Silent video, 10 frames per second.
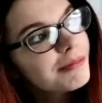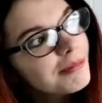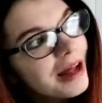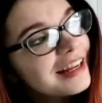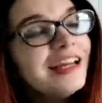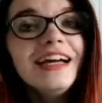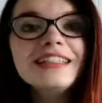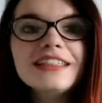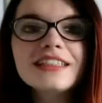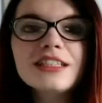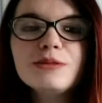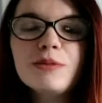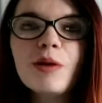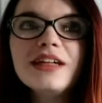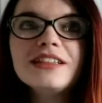I'm like, Dean has literally
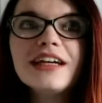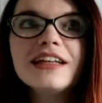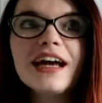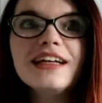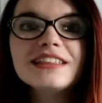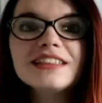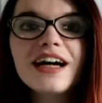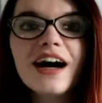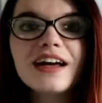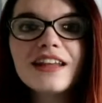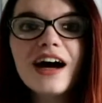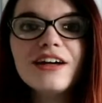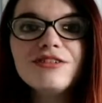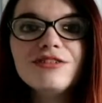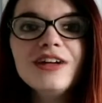been waiting to hear that his entire
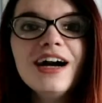life,